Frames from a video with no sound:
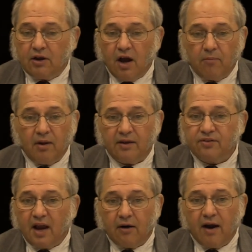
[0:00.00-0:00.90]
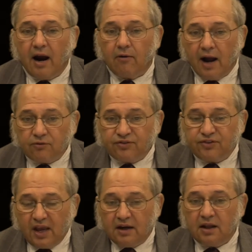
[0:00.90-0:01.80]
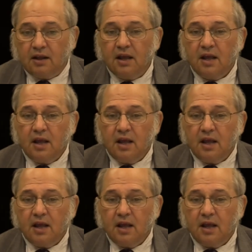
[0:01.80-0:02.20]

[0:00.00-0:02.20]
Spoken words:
complex are outstanding